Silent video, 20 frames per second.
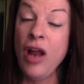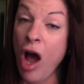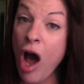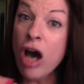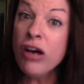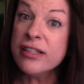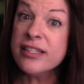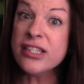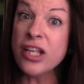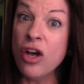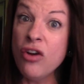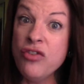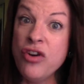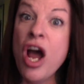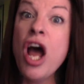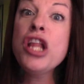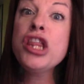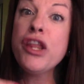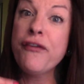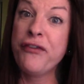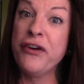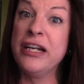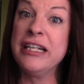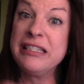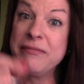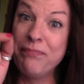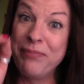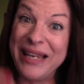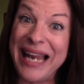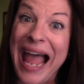Also, not the
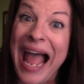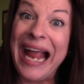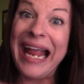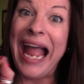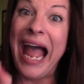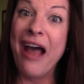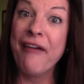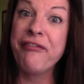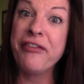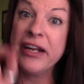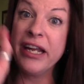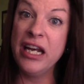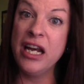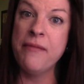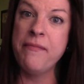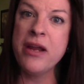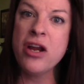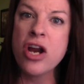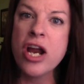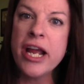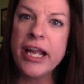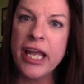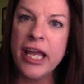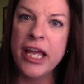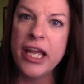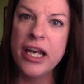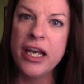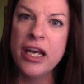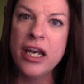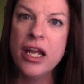first black African
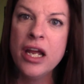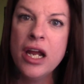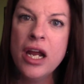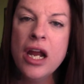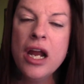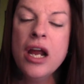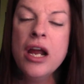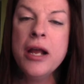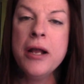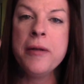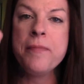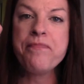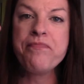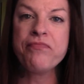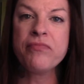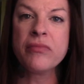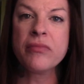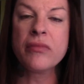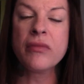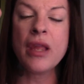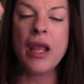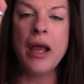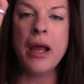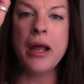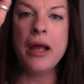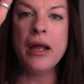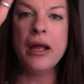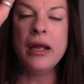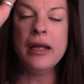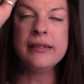American
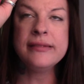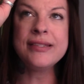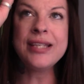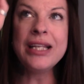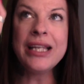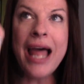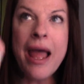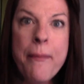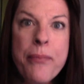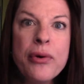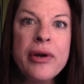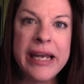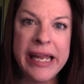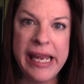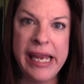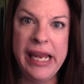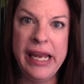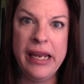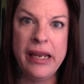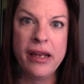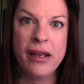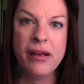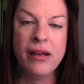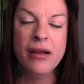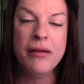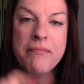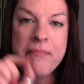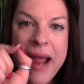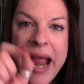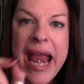celebrity,
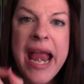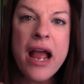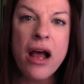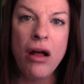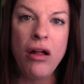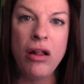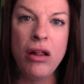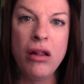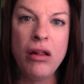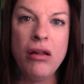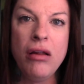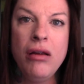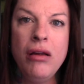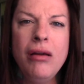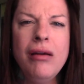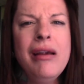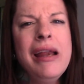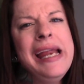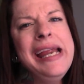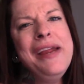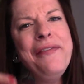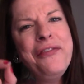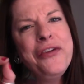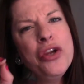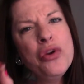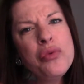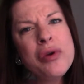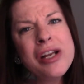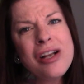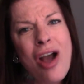male. If
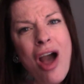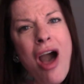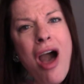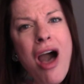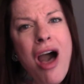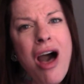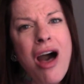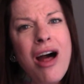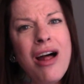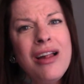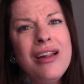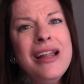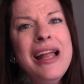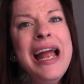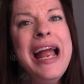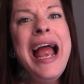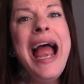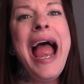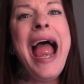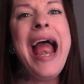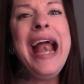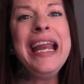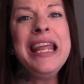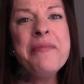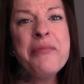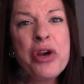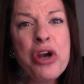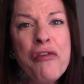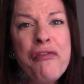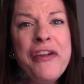you recall,
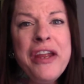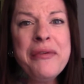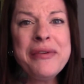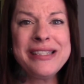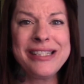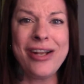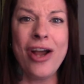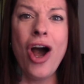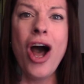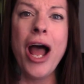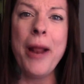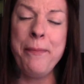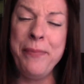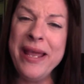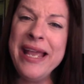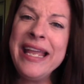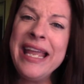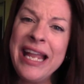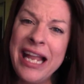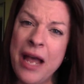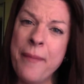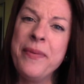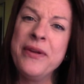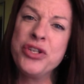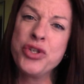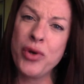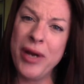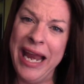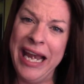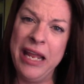Eddie Murphy was caught picking up a
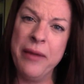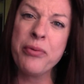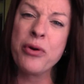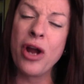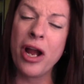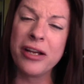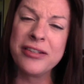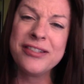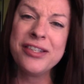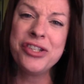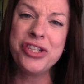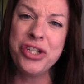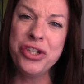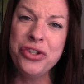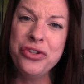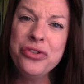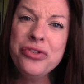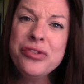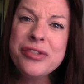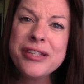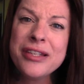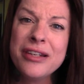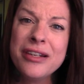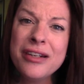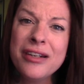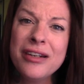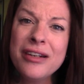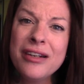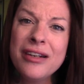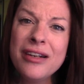tranny prostitute
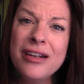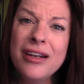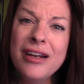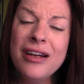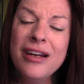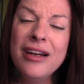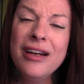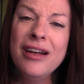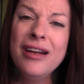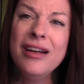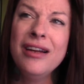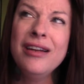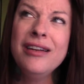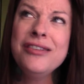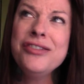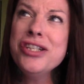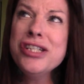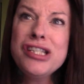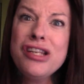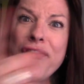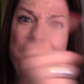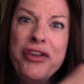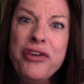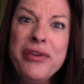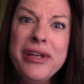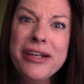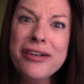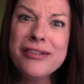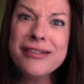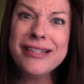just a few
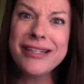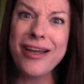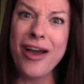years